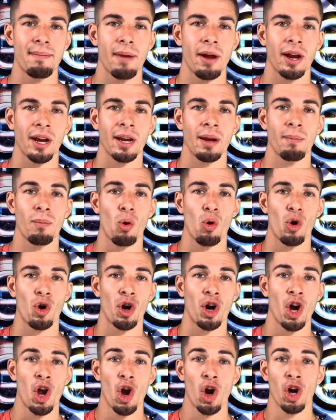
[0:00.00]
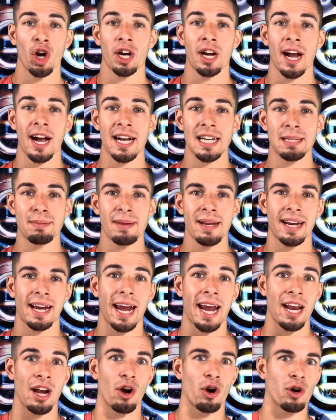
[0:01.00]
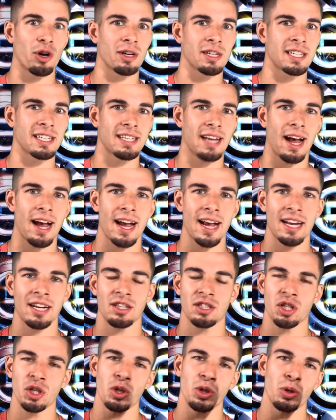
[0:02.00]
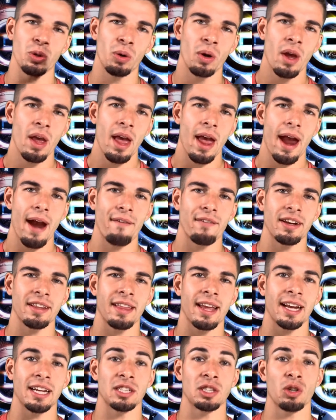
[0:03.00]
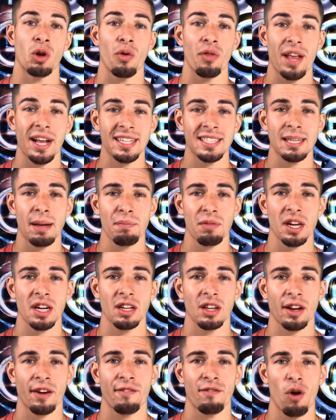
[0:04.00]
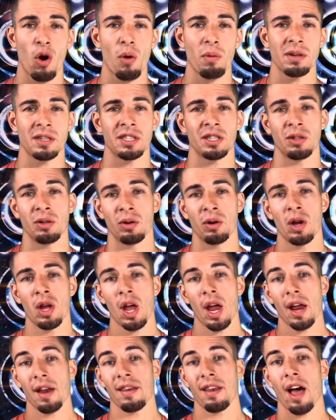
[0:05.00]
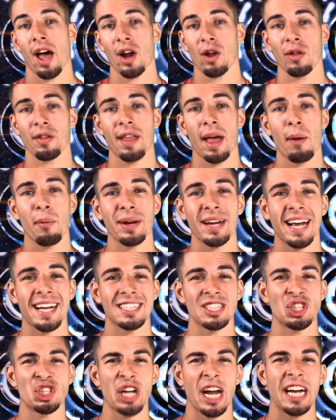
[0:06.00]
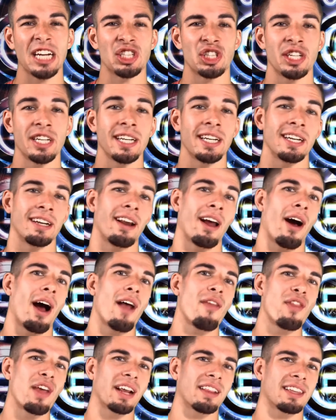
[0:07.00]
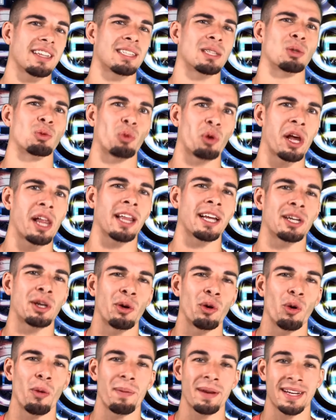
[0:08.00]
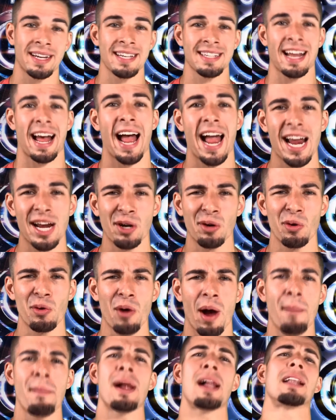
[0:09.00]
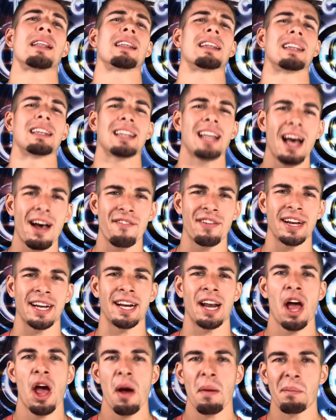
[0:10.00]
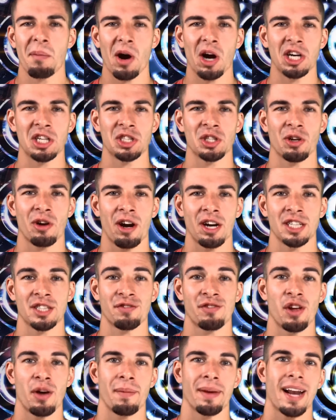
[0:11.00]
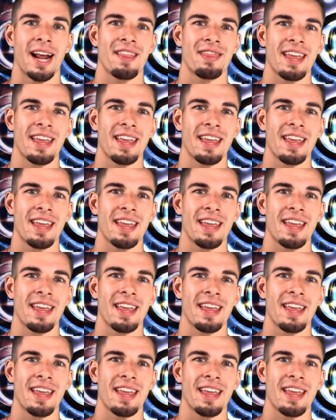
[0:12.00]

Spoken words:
a more cosmic and earth side to everything. So that's something to look forward to. Not only that, we got Shang-Chi. Now, I think this is really cool because I grew up loving martial arts film, and I